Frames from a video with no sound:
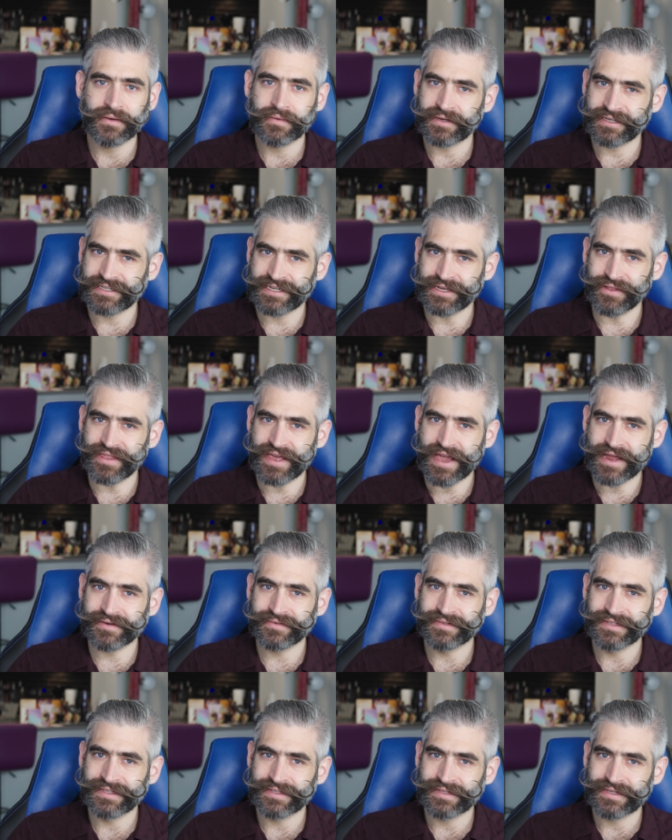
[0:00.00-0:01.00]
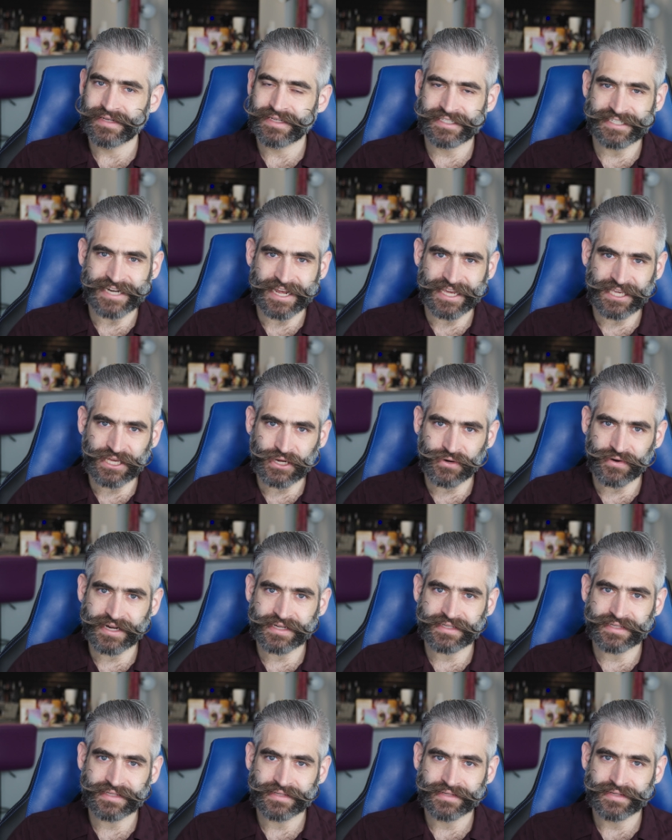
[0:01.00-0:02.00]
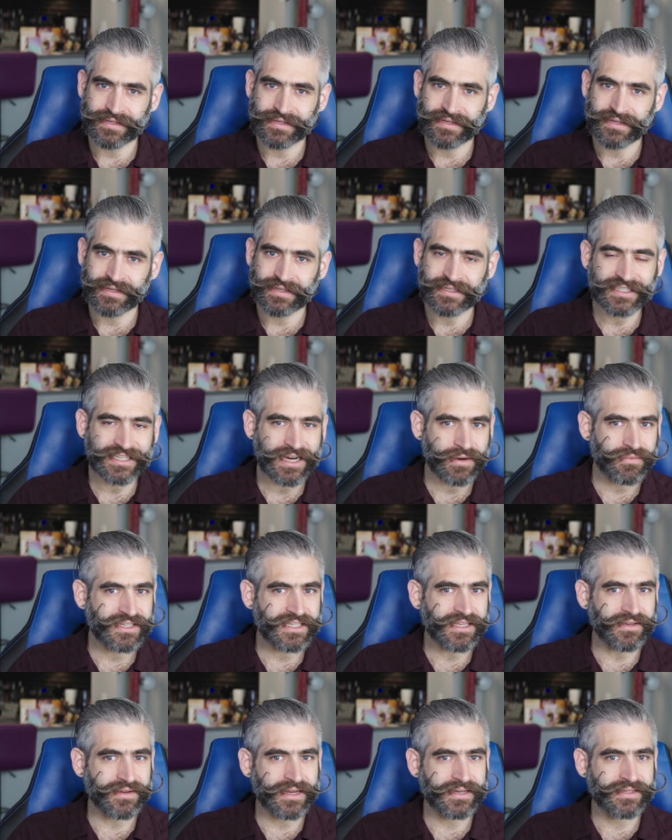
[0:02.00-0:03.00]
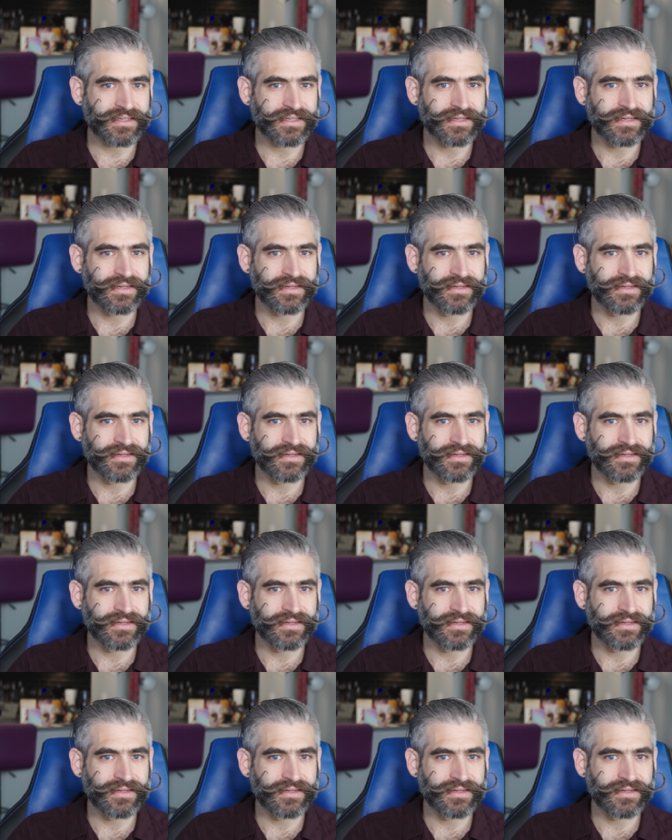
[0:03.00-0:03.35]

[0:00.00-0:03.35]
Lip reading: Until then, stay curious, stay resilient,